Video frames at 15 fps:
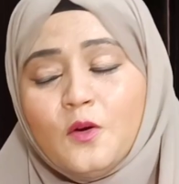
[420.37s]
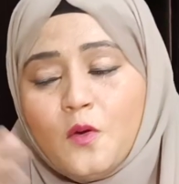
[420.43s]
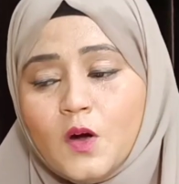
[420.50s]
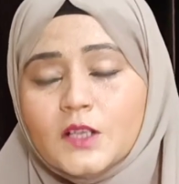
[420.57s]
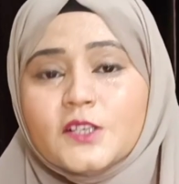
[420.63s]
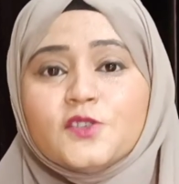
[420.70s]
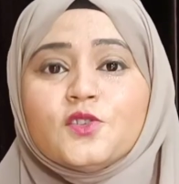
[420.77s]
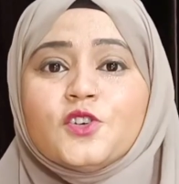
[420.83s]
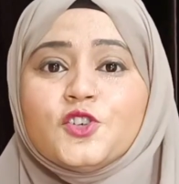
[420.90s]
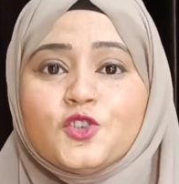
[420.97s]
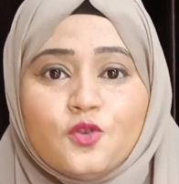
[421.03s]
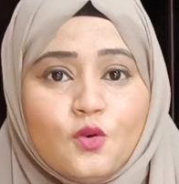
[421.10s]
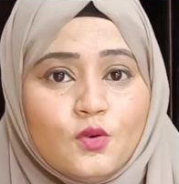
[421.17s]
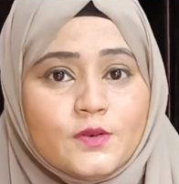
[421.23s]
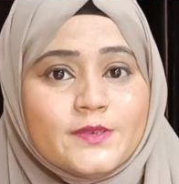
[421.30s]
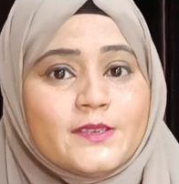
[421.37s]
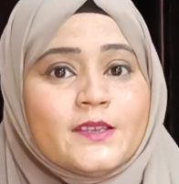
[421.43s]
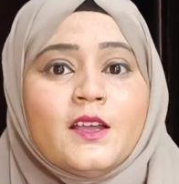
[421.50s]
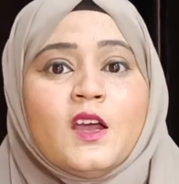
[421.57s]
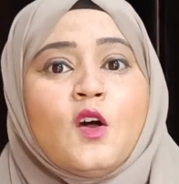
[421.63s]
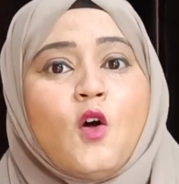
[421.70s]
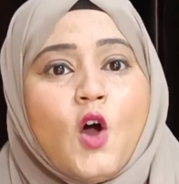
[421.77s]
also shows
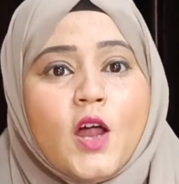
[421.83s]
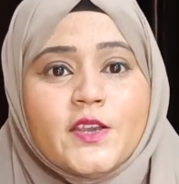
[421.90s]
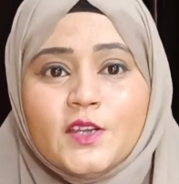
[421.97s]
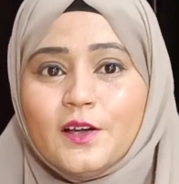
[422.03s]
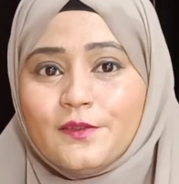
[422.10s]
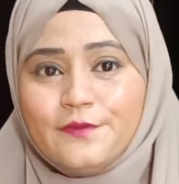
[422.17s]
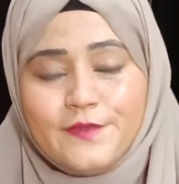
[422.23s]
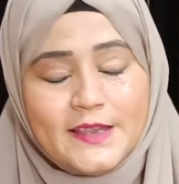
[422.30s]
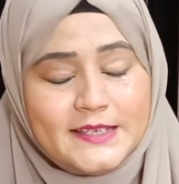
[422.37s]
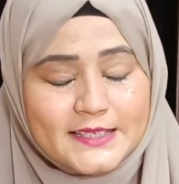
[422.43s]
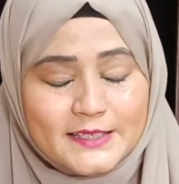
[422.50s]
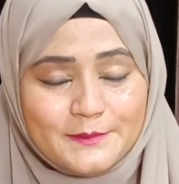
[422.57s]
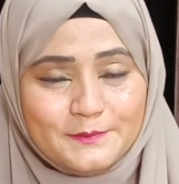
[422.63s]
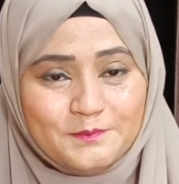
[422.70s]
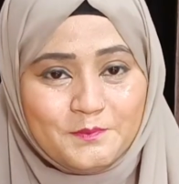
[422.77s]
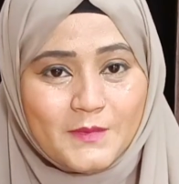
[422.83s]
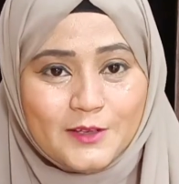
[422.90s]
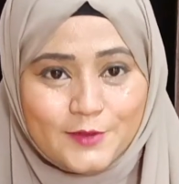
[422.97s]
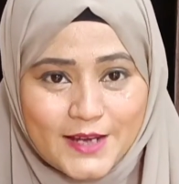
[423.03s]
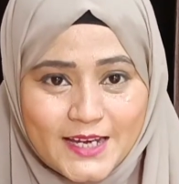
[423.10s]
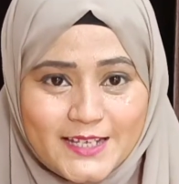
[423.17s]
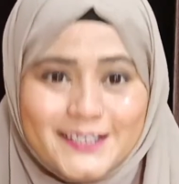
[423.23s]
on your face,
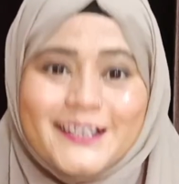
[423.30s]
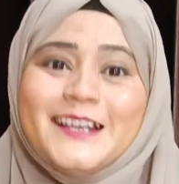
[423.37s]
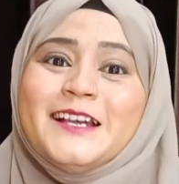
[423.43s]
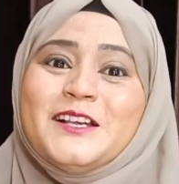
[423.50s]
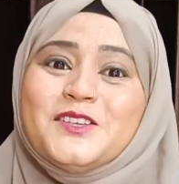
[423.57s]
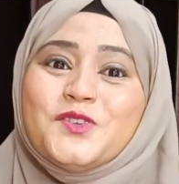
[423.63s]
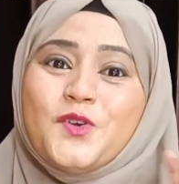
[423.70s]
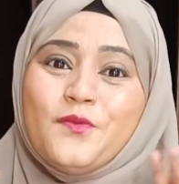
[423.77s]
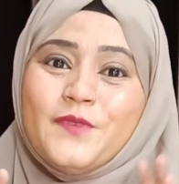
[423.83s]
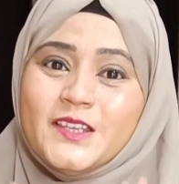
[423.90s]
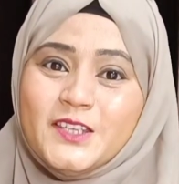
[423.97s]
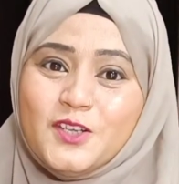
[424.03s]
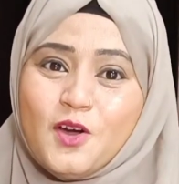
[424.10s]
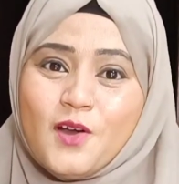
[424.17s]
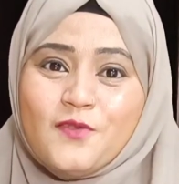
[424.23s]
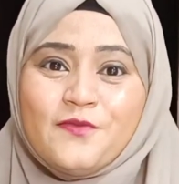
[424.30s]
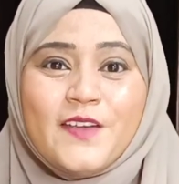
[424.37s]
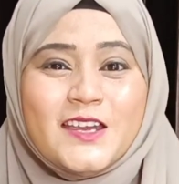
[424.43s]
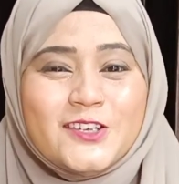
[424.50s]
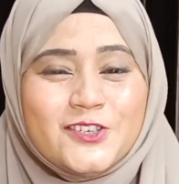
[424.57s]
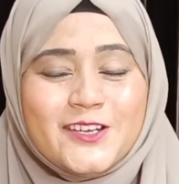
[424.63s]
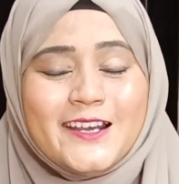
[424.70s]
right? So with your
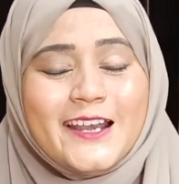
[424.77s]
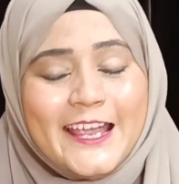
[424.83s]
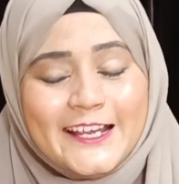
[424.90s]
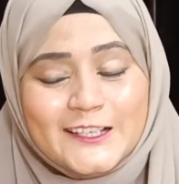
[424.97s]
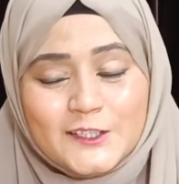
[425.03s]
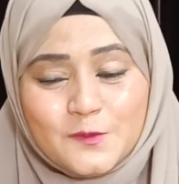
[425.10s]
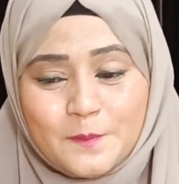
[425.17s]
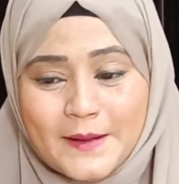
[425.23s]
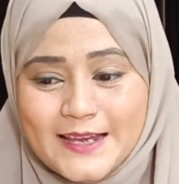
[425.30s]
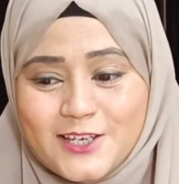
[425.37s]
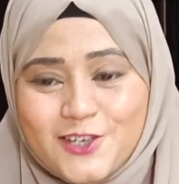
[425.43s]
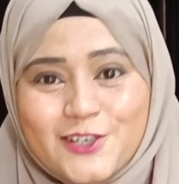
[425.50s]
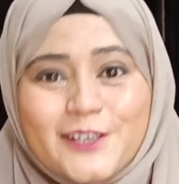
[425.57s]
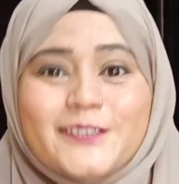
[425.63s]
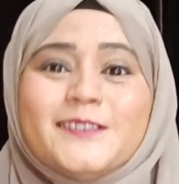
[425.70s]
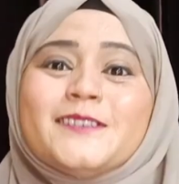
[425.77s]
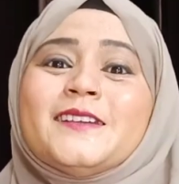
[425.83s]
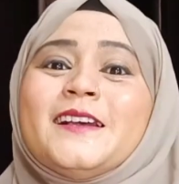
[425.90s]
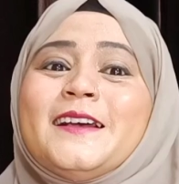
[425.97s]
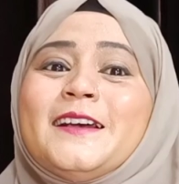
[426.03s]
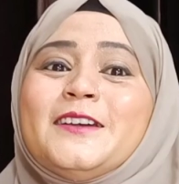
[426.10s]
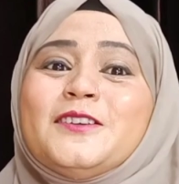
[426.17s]
facial expressions,
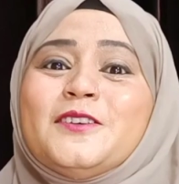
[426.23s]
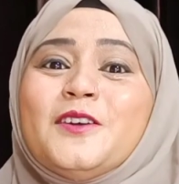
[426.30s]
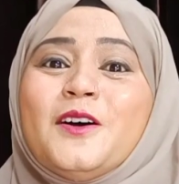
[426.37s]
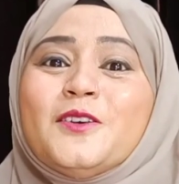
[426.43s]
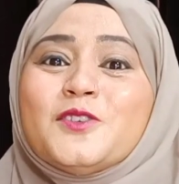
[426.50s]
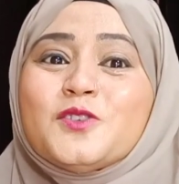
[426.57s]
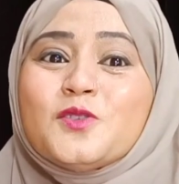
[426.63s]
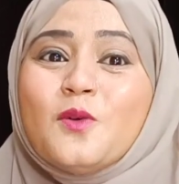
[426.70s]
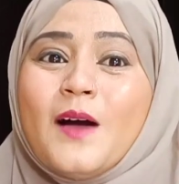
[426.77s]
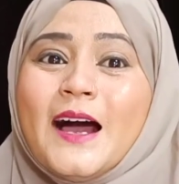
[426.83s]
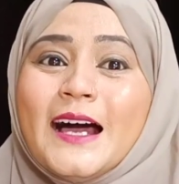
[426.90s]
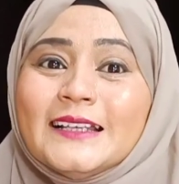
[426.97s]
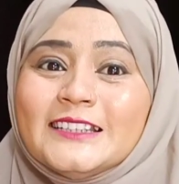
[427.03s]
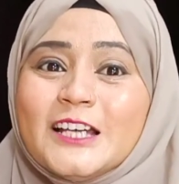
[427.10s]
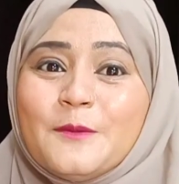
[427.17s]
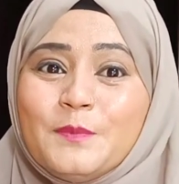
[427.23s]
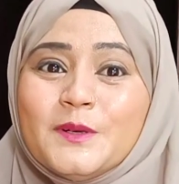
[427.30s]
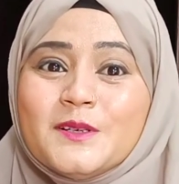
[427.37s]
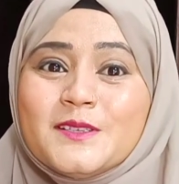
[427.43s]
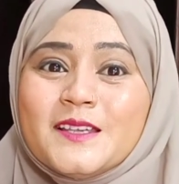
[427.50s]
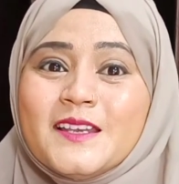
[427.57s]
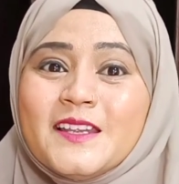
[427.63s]
so other
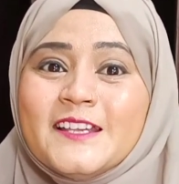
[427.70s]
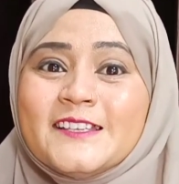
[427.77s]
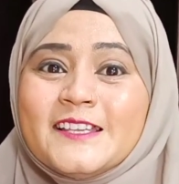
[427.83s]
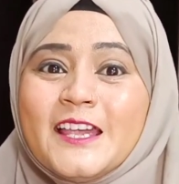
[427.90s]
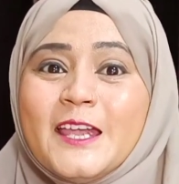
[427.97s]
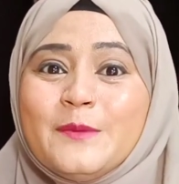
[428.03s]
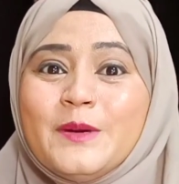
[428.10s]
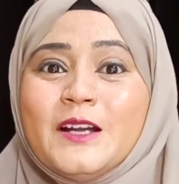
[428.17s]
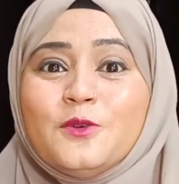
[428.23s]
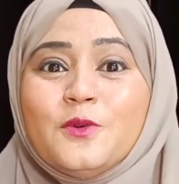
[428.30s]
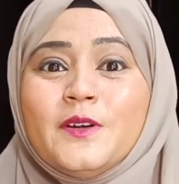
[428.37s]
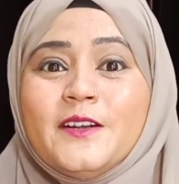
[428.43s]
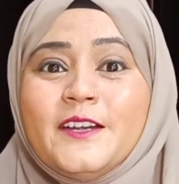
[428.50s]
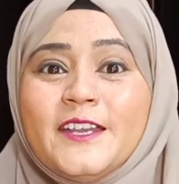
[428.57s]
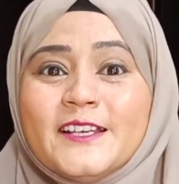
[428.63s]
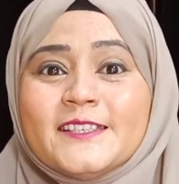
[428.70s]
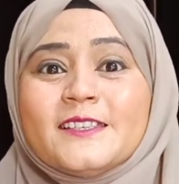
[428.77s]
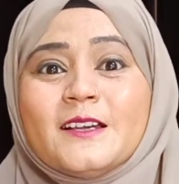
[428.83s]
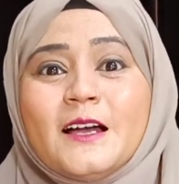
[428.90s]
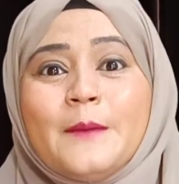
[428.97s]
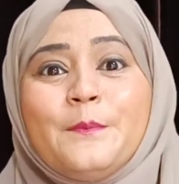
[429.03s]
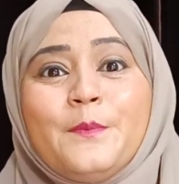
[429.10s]
person is able to
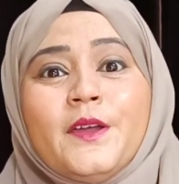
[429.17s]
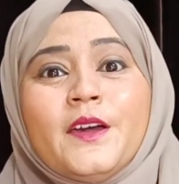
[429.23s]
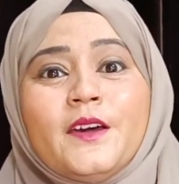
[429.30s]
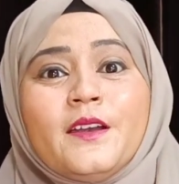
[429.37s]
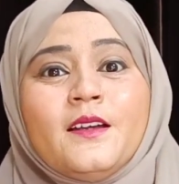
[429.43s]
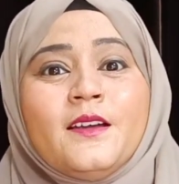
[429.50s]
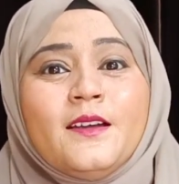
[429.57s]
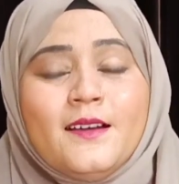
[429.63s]
disappear,